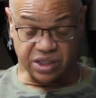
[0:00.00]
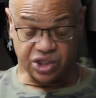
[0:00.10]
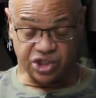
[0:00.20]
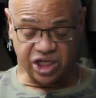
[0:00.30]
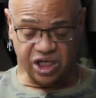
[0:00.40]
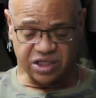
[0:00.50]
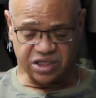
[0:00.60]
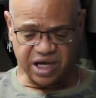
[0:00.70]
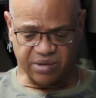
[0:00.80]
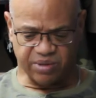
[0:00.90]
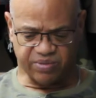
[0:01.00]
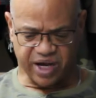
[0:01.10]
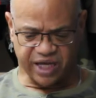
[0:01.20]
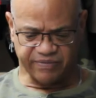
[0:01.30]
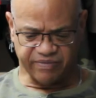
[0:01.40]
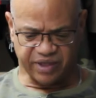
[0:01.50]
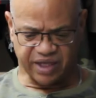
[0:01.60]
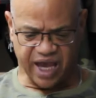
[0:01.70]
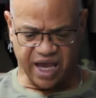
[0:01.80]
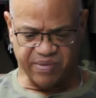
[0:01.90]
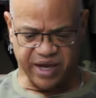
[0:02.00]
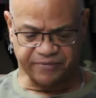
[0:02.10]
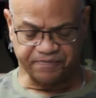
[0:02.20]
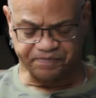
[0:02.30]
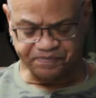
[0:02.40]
It's in Jesus' name we pray. Amen.